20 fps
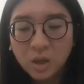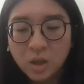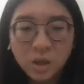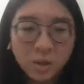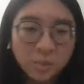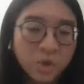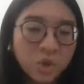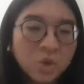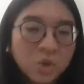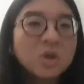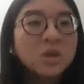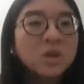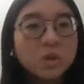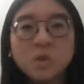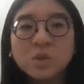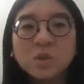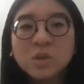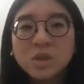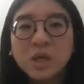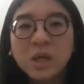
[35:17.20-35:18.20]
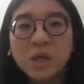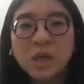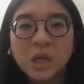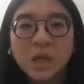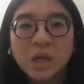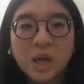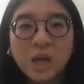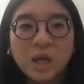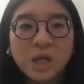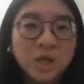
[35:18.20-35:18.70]
you're
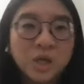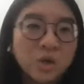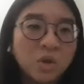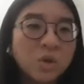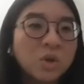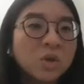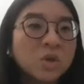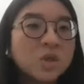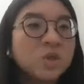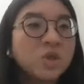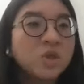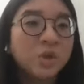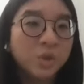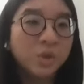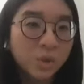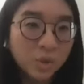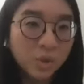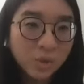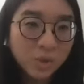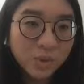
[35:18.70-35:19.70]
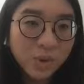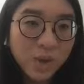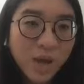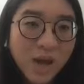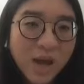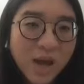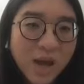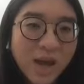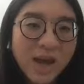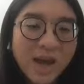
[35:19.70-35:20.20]
losing a year or two.
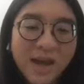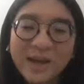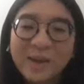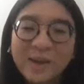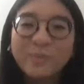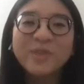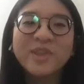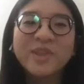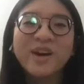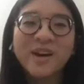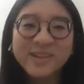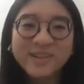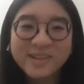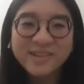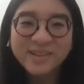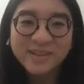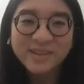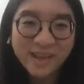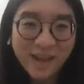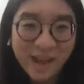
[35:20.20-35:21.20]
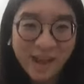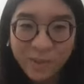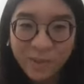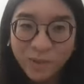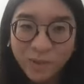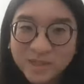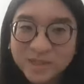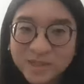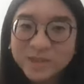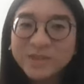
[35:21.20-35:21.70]
And I'm not gonna lie,
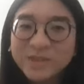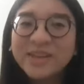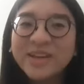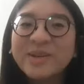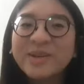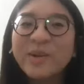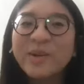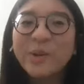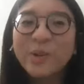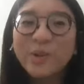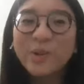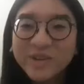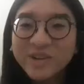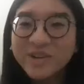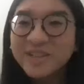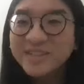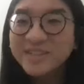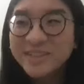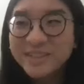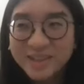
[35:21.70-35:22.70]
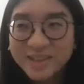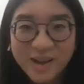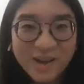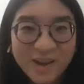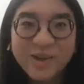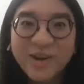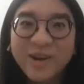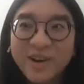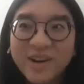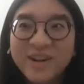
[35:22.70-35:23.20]
once you get older, it's a
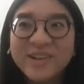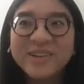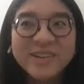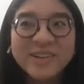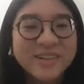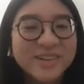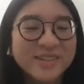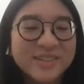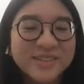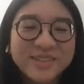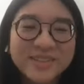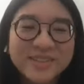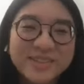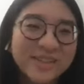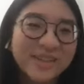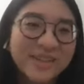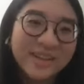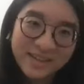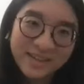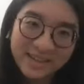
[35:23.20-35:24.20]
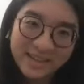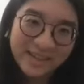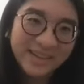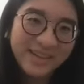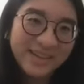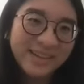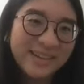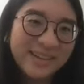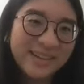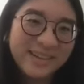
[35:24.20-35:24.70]
lot harder to
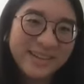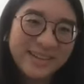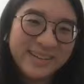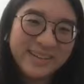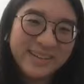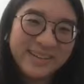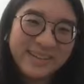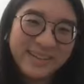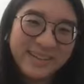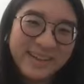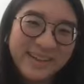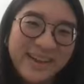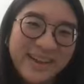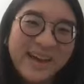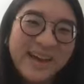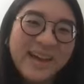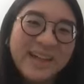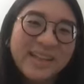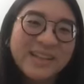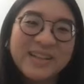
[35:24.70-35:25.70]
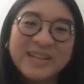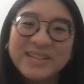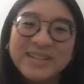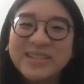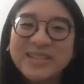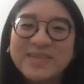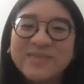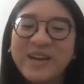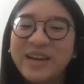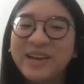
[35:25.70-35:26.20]
study.
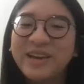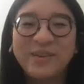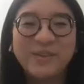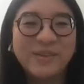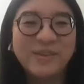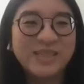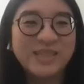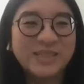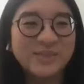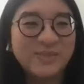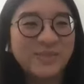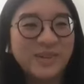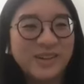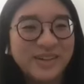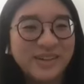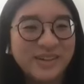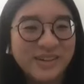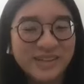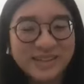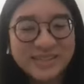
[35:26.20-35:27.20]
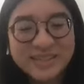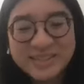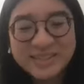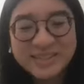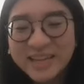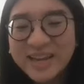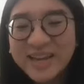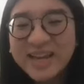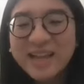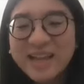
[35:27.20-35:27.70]
This is my own
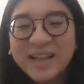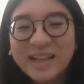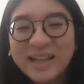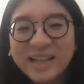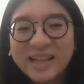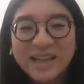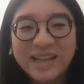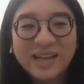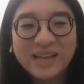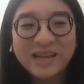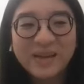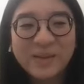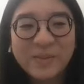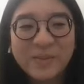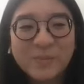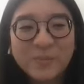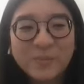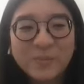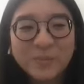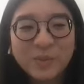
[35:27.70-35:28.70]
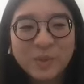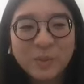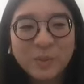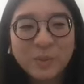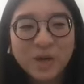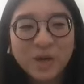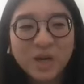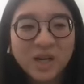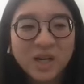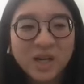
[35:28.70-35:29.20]
experience. Like,
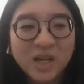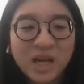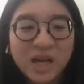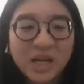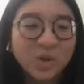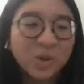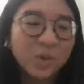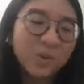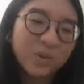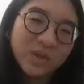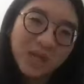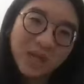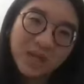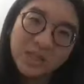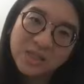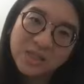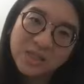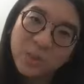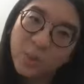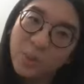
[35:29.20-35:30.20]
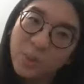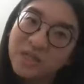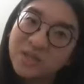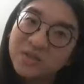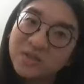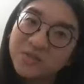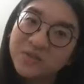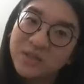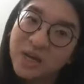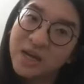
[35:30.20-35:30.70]
but I don't think it's a
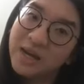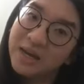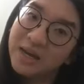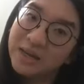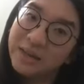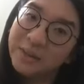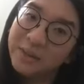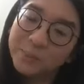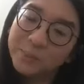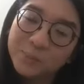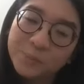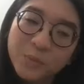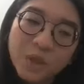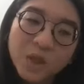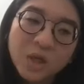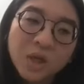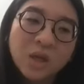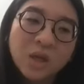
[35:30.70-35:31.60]
waste of time.